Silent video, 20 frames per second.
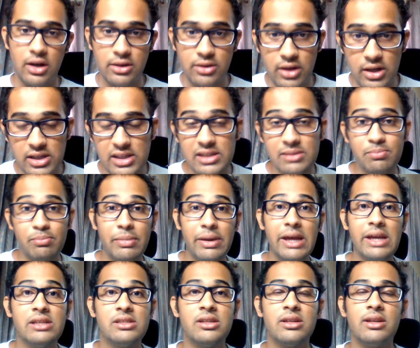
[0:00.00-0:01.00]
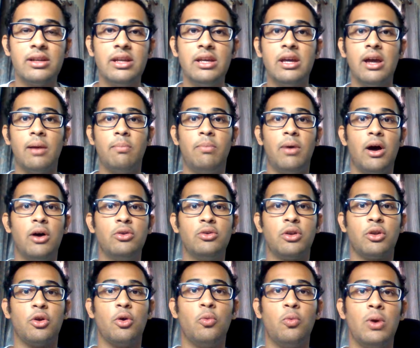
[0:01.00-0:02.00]
It's majorly
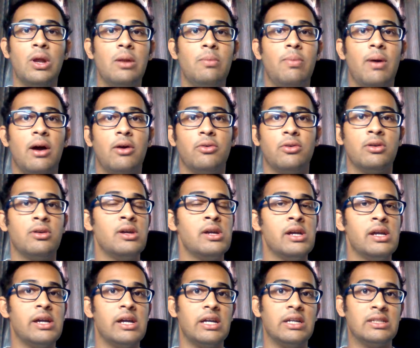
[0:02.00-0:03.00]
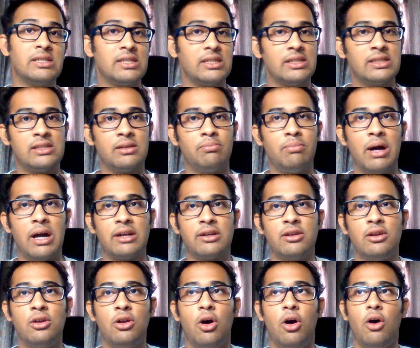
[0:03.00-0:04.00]
about your willpower. It's a
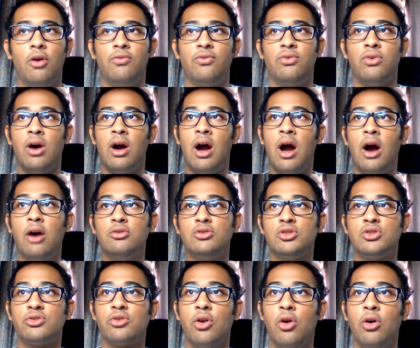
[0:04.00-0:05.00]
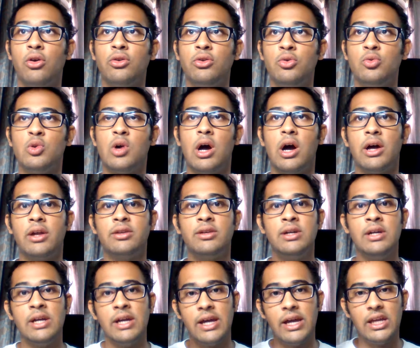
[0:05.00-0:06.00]
battle of how strong you are
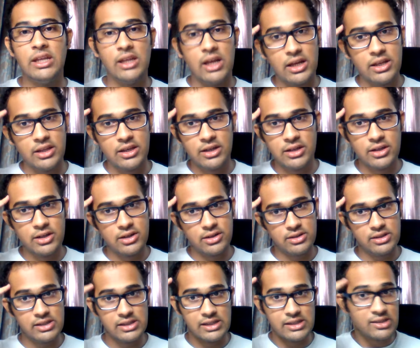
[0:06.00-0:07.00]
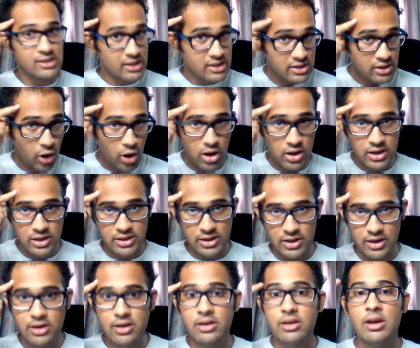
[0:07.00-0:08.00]
in here. It's all in
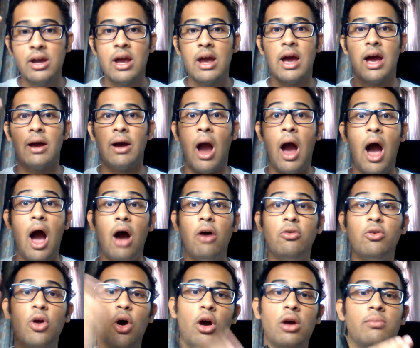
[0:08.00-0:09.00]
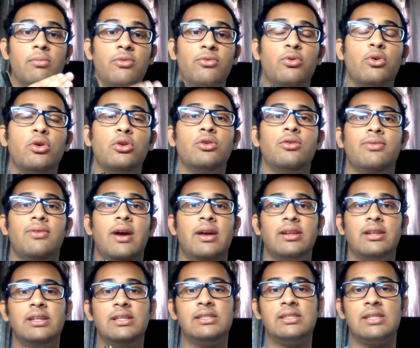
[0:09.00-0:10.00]
here. How long before you
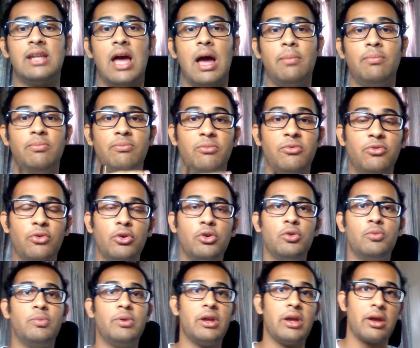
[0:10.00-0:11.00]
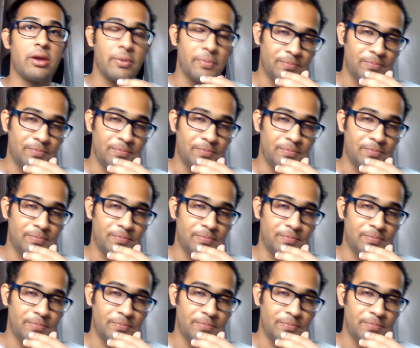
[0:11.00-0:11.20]
finally snap, before you break.